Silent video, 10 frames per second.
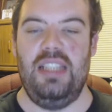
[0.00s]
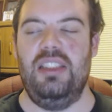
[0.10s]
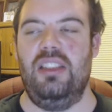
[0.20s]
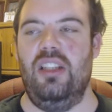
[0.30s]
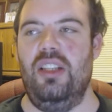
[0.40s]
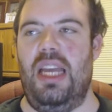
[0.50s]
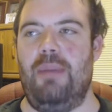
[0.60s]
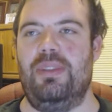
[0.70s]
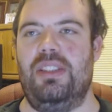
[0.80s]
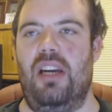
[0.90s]
it's a good
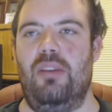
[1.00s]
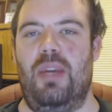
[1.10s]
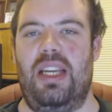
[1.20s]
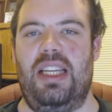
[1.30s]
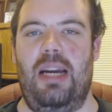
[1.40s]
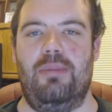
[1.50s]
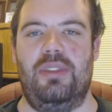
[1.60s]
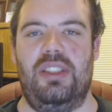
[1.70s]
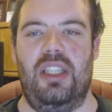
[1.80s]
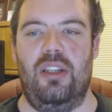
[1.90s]
episode when it
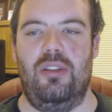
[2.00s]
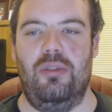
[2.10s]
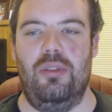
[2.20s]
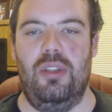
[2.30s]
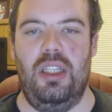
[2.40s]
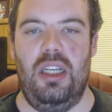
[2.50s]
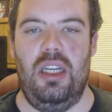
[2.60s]
comes to